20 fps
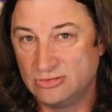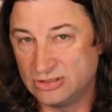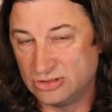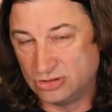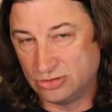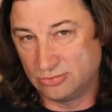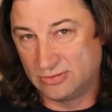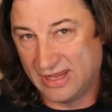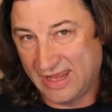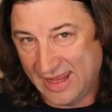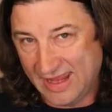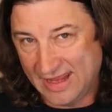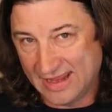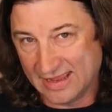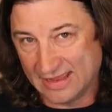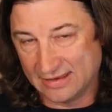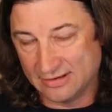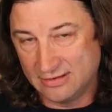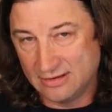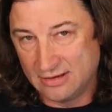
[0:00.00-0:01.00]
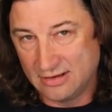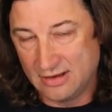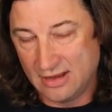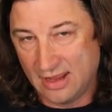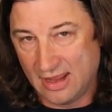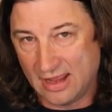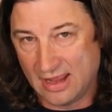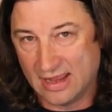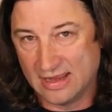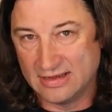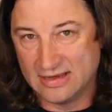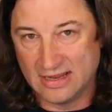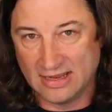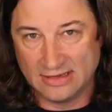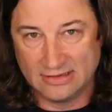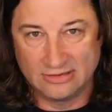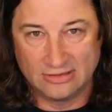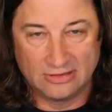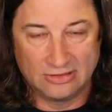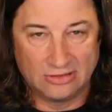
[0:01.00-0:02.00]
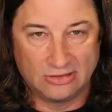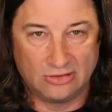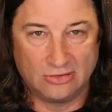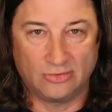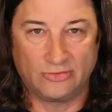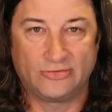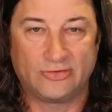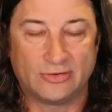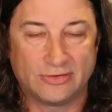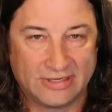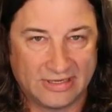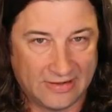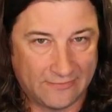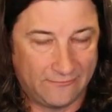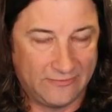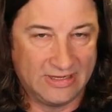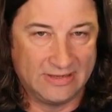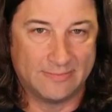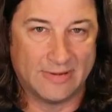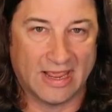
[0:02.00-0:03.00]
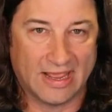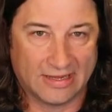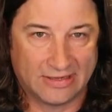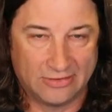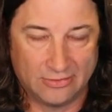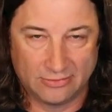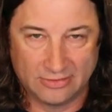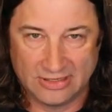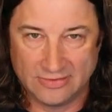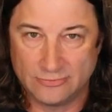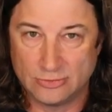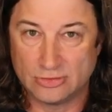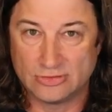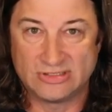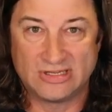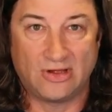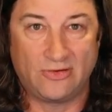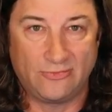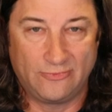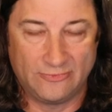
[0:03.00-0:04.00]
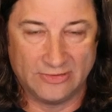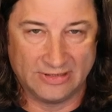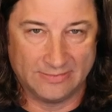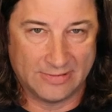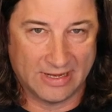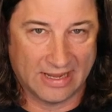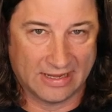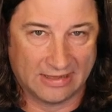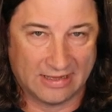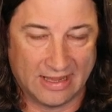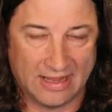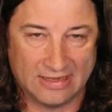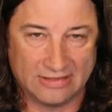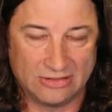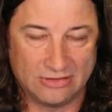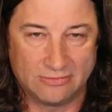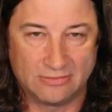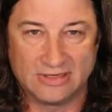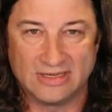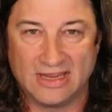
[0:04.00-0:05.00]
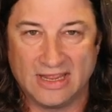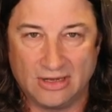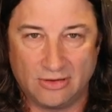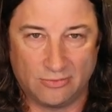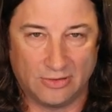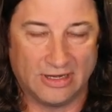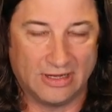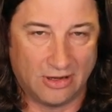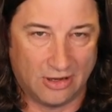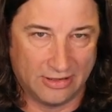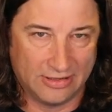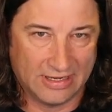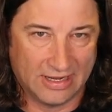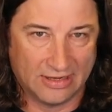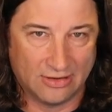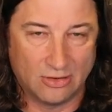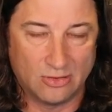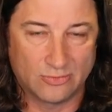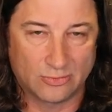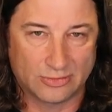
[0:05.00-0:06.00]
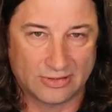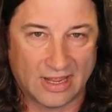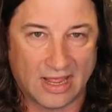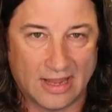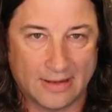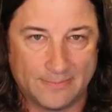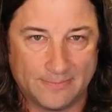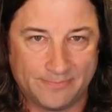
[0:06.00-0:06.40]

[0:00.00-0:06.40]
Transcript: as you can, and then you'll start to get feedback. You'll give yourself feedback, and you can iterate on that over time.